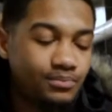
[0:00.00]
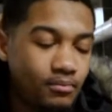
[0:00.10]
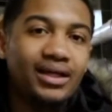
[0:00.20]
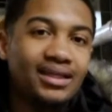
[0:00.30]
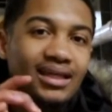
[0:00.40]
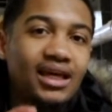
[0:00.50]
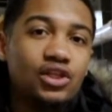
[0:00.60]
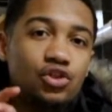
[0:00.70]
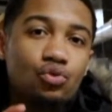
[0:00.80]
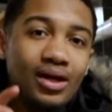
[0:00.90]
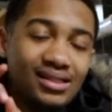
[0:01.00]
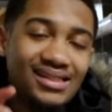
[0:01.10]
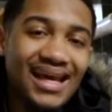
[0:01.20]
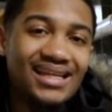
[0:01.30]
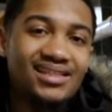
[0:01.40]
But get you a
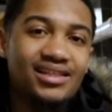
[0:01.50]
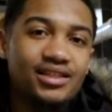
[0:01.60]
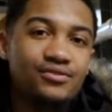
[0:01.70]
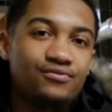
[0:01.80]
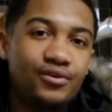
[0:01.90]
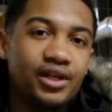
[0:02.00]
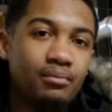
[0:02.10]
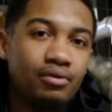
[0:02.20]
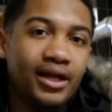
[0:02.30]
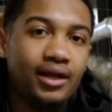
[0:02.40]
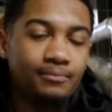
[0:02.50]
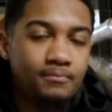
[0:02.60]
text list for your brand.